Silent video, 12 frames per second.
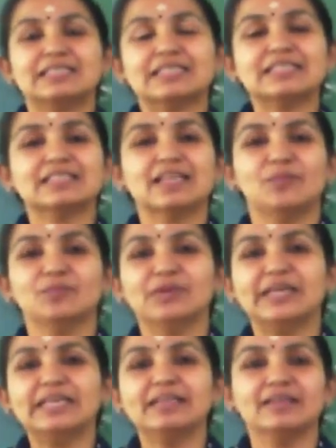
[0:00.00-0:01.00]
Just
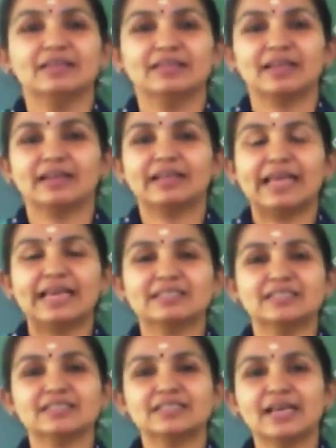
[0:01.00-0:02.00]
complete that
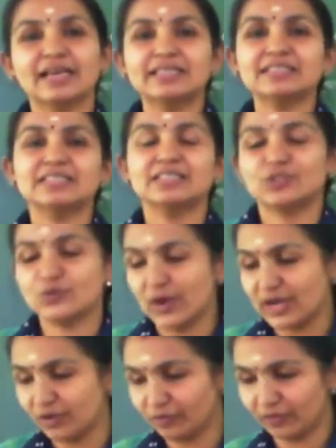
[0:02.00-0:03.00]
exercise
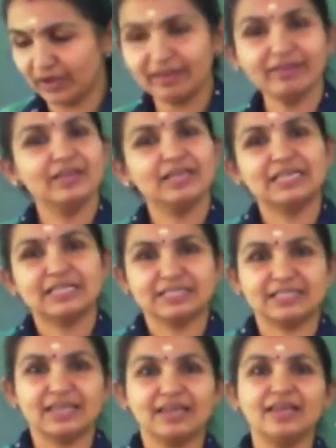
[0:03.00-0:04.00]

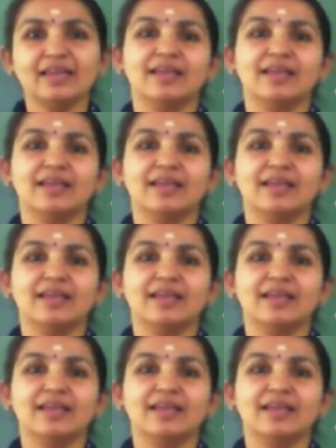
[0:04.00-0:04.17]
25C.